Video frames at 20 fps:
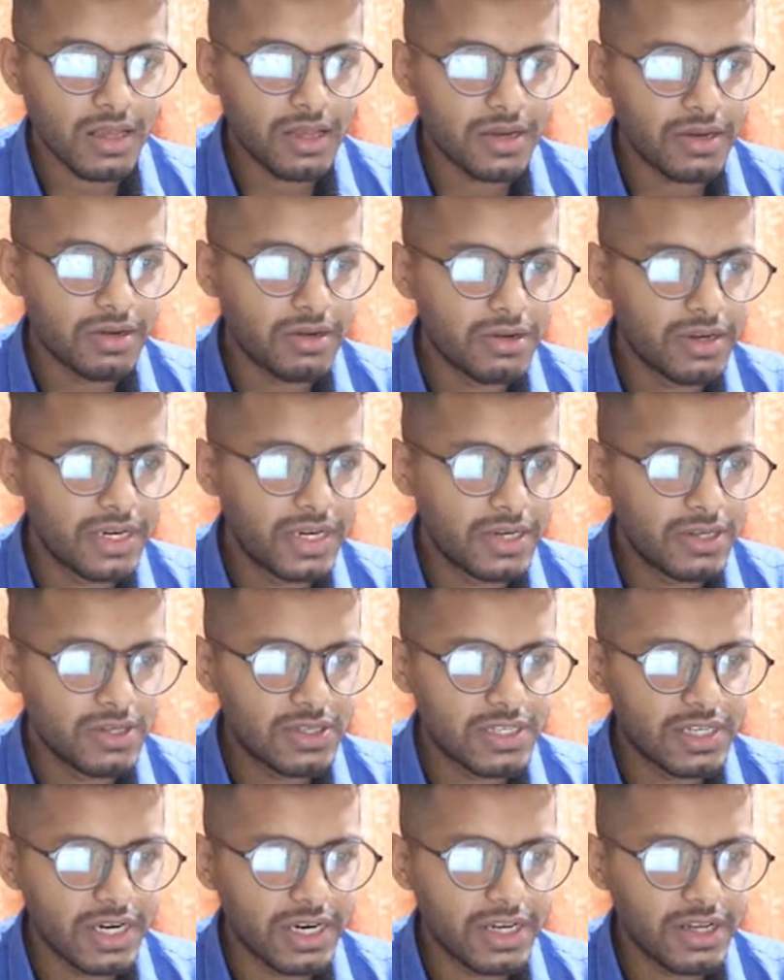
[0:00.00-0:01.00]
You need to
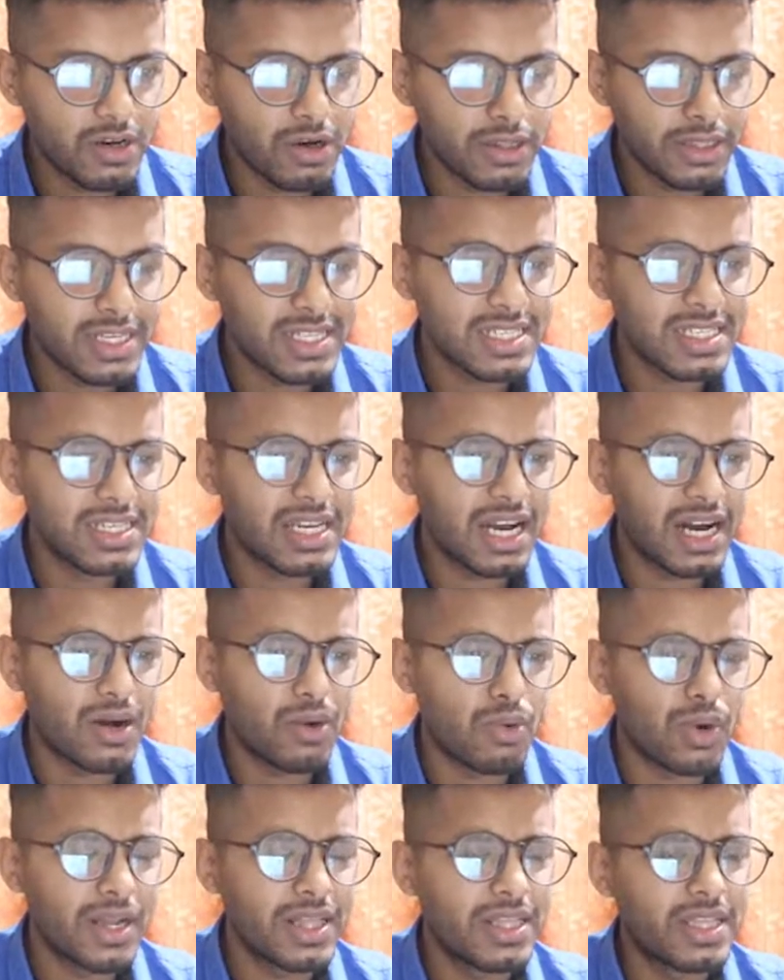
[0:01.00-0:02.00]
study all this. Yeah,
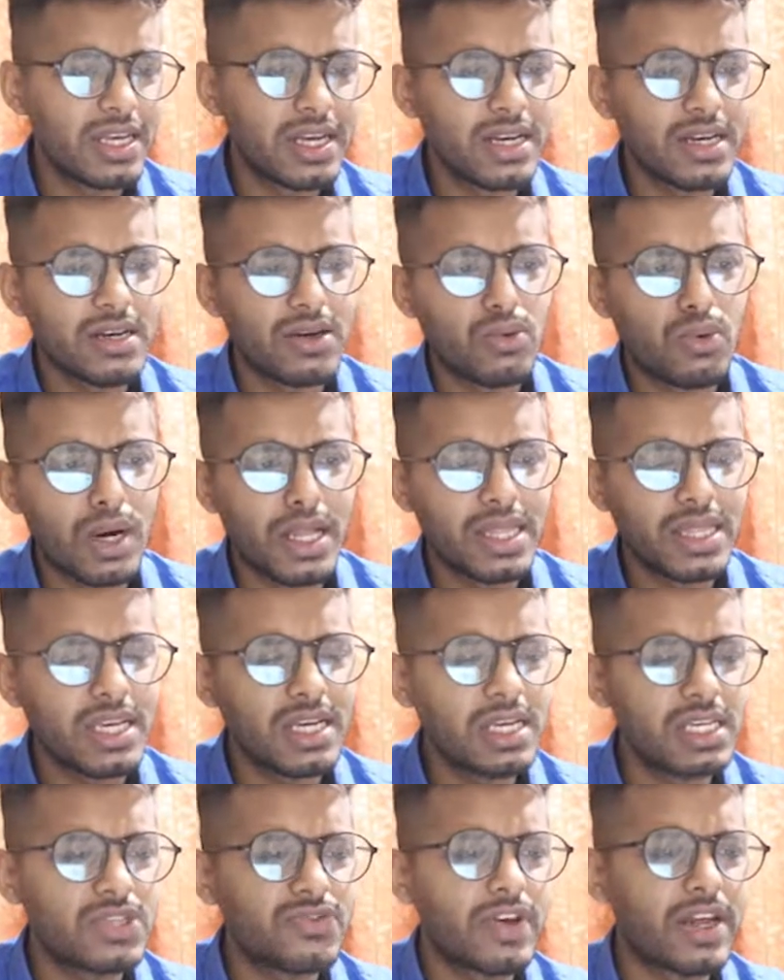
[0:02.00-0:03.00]
one thing
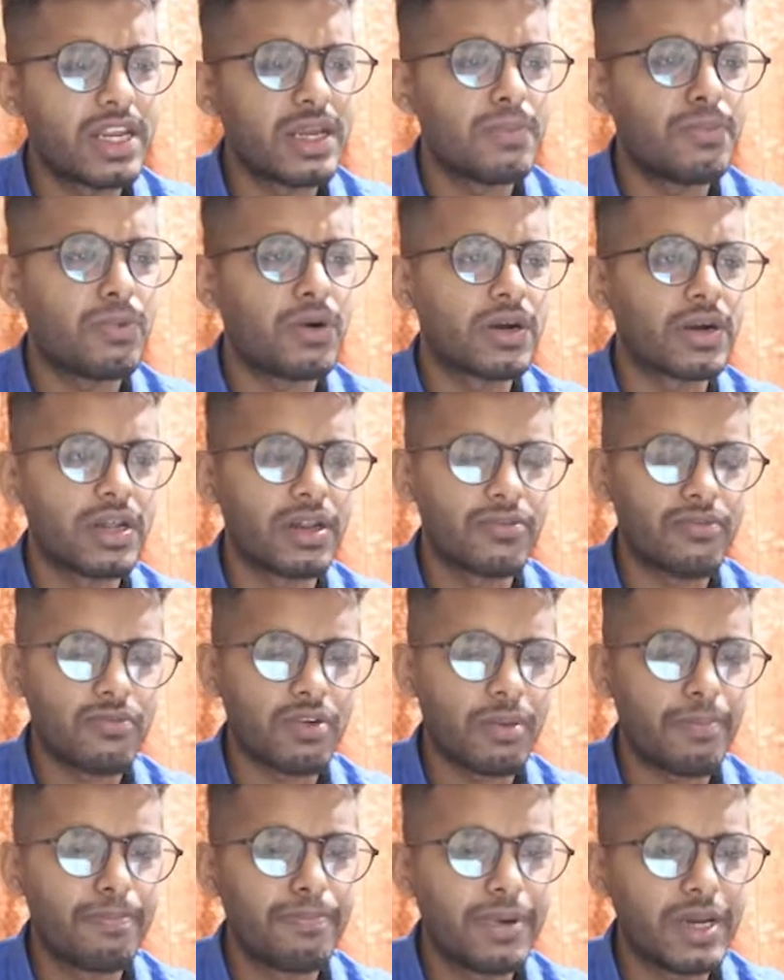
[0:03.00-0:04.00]
is very important.
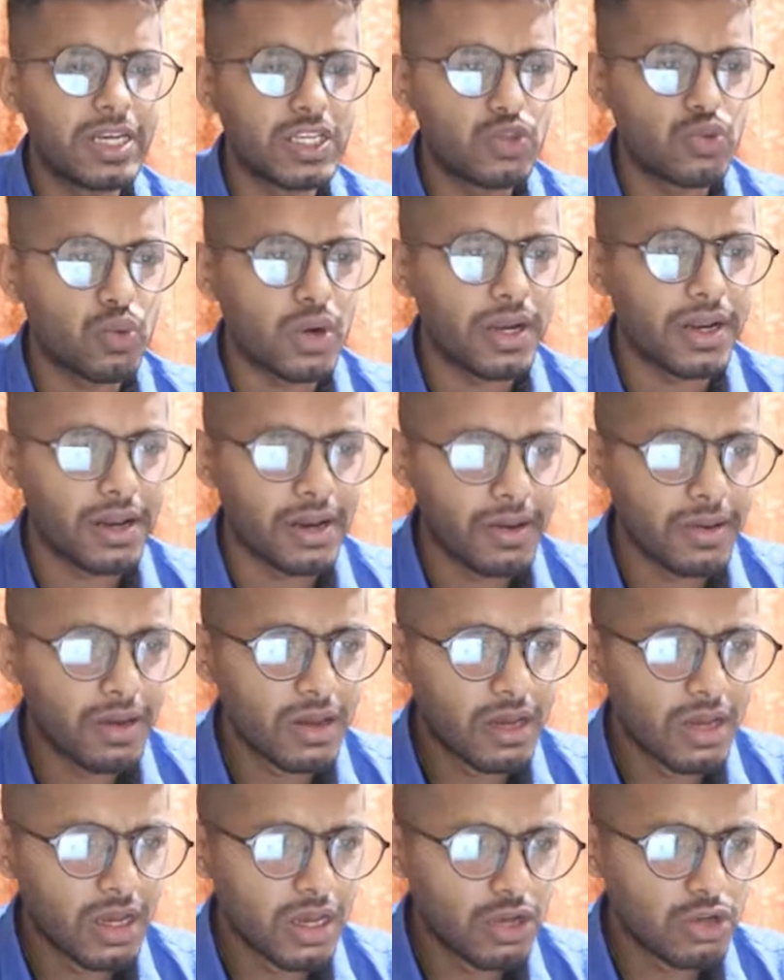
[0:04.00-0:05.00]
From page one,
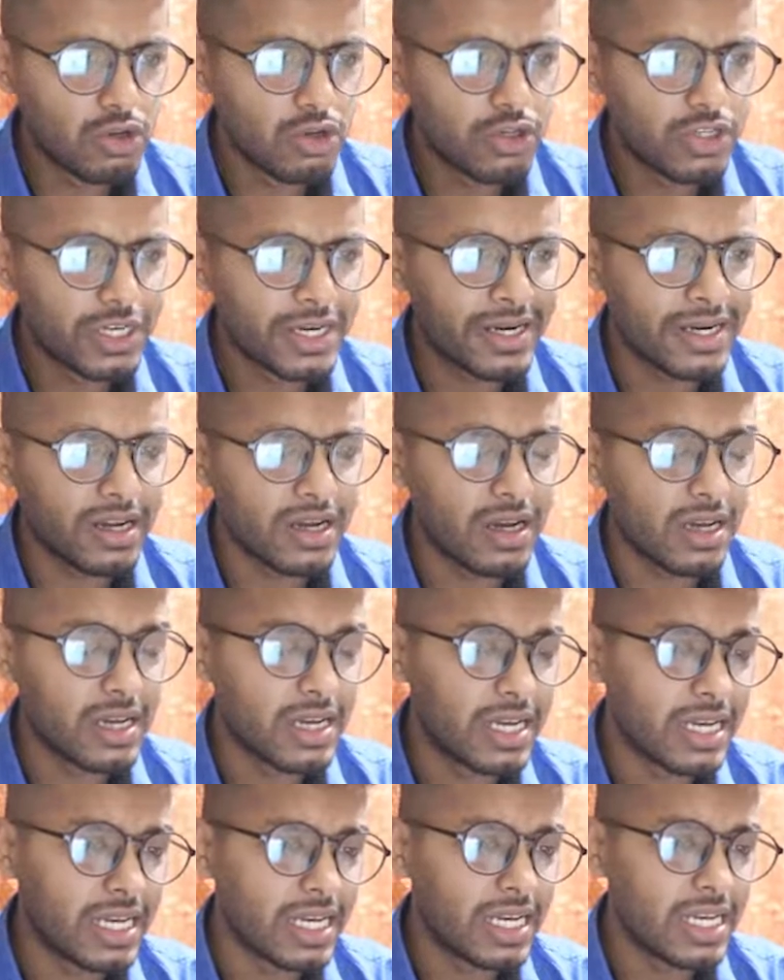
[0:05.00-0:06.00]
you should
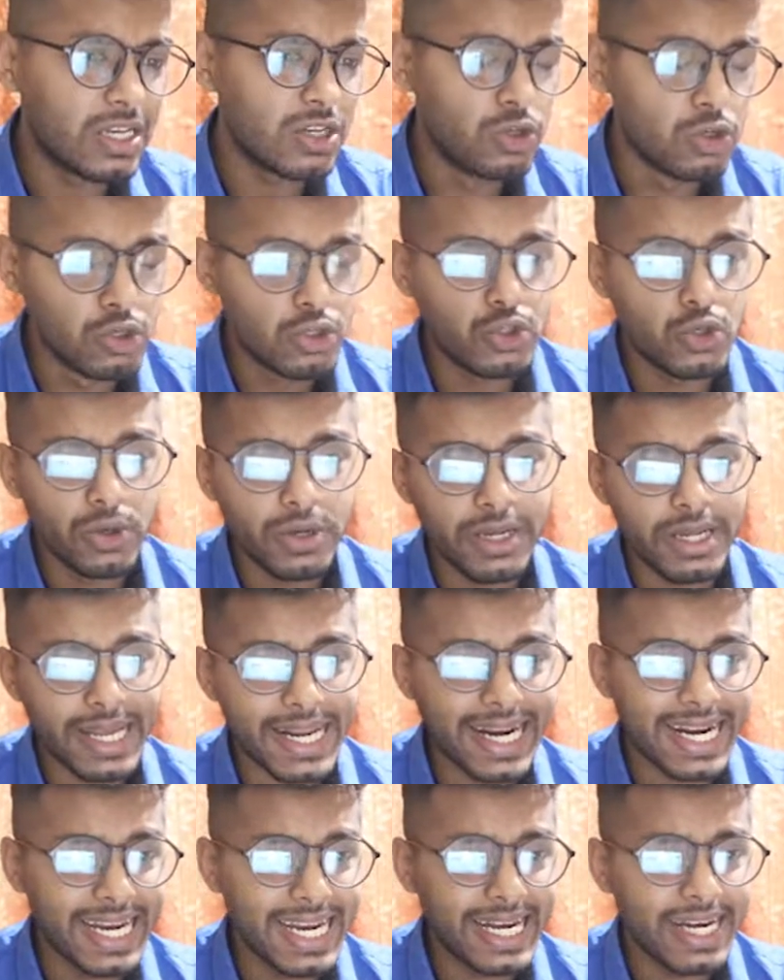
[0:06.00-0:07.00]
you
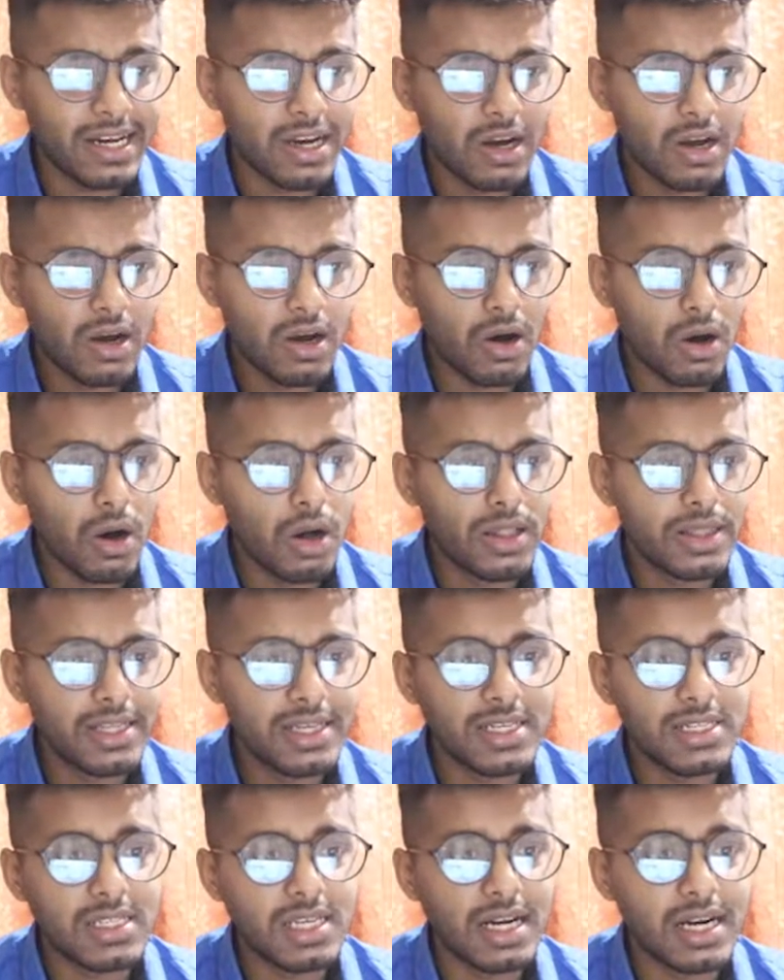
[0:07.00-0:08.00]
should read all
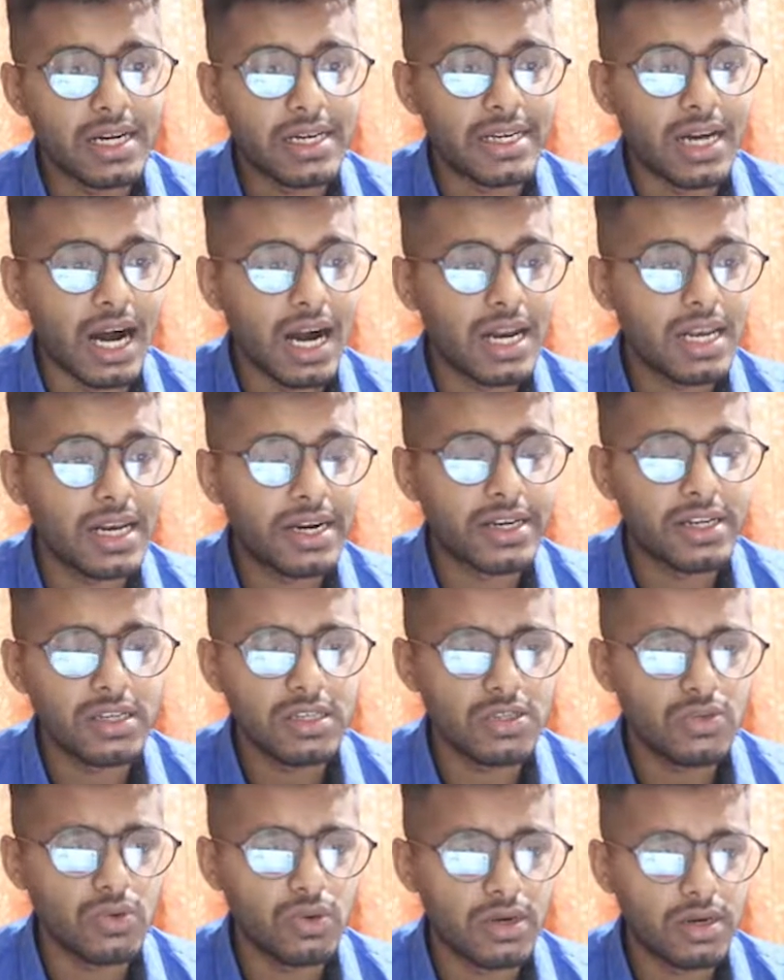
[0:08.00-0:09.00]
these dark
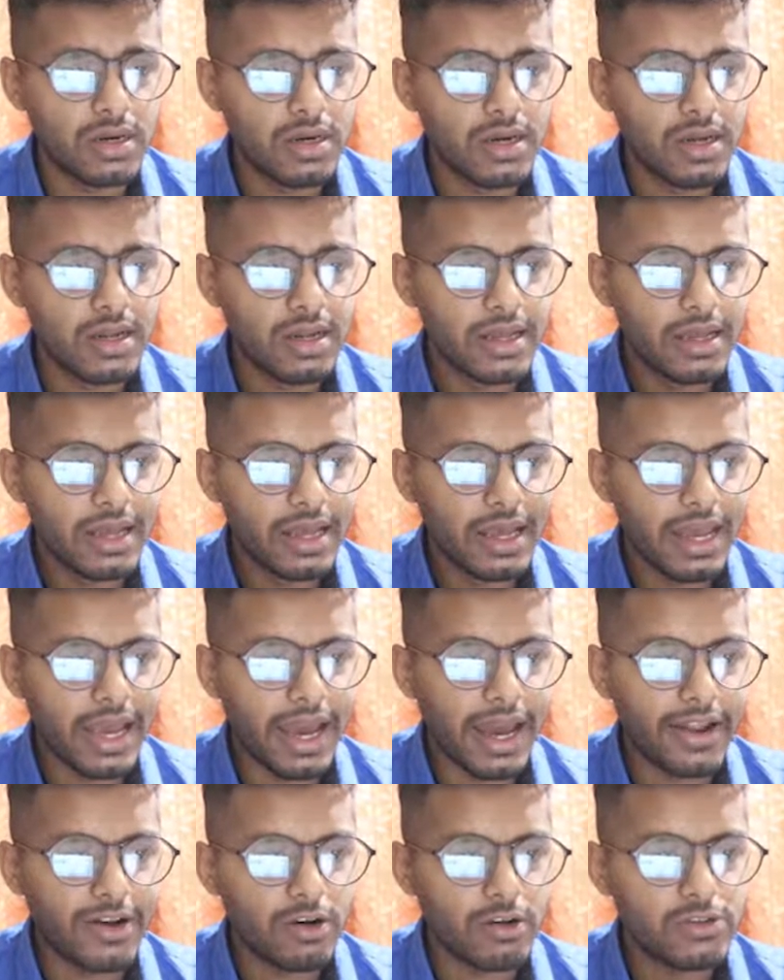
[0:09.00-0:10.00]
letters word
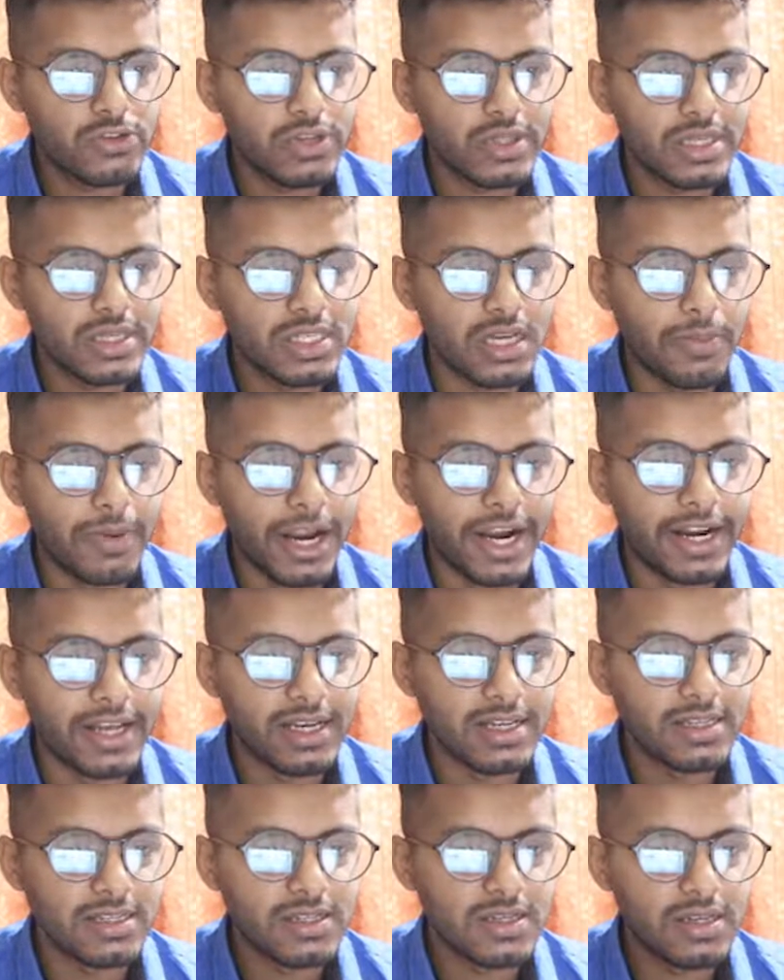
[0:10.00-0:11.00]
and also the
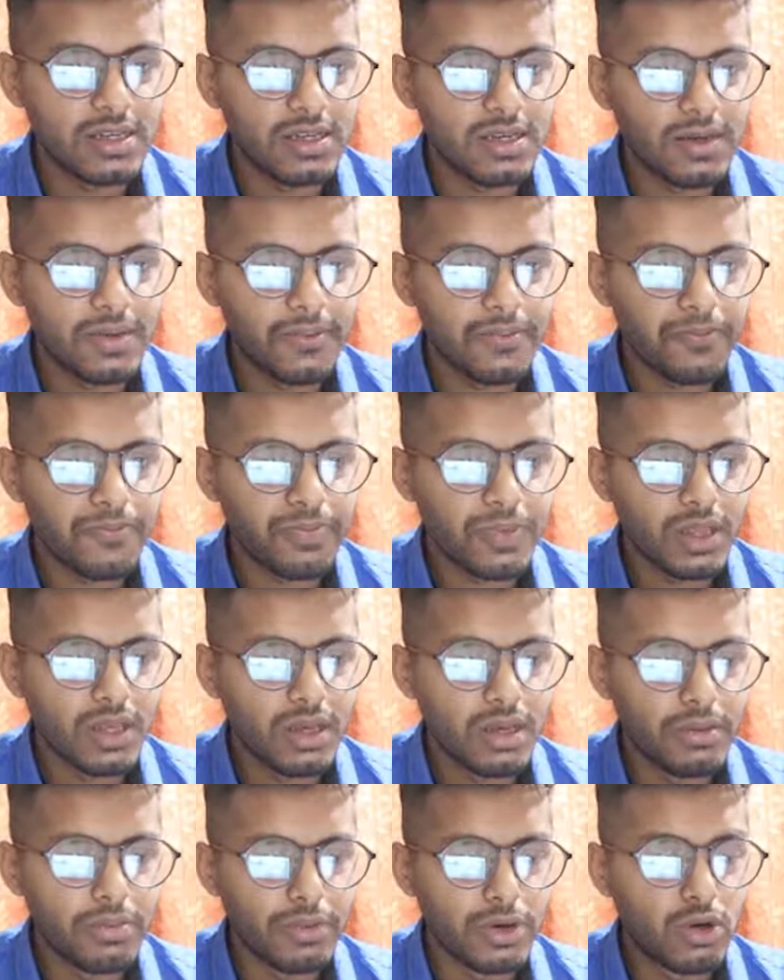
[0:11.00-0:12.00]
subheadings,
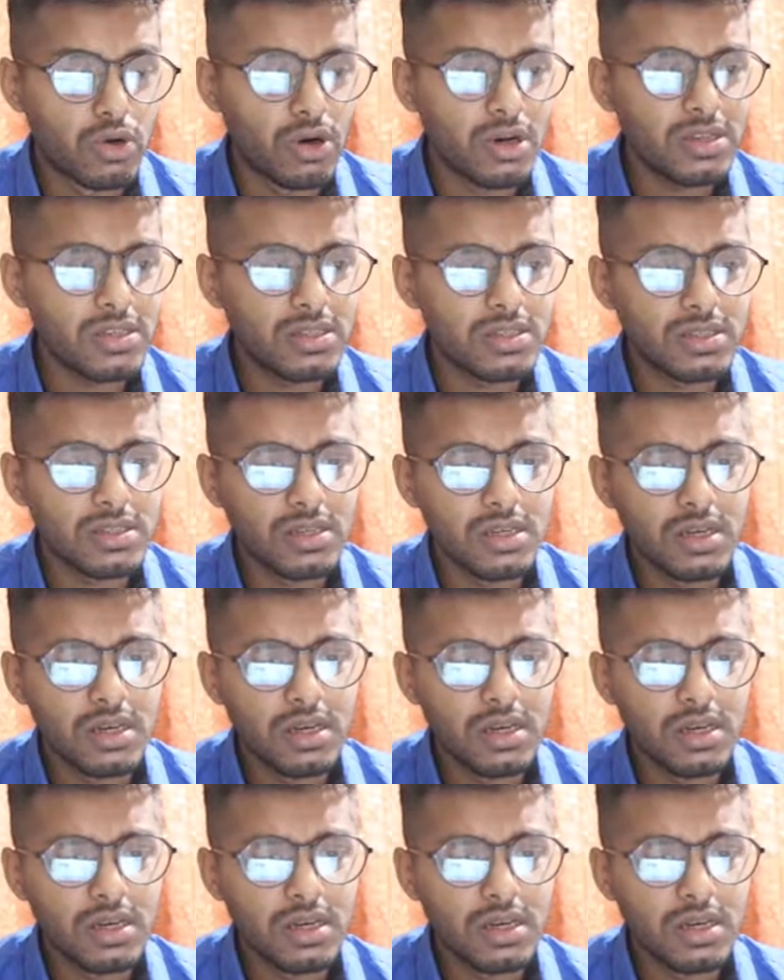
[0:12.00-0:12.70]
because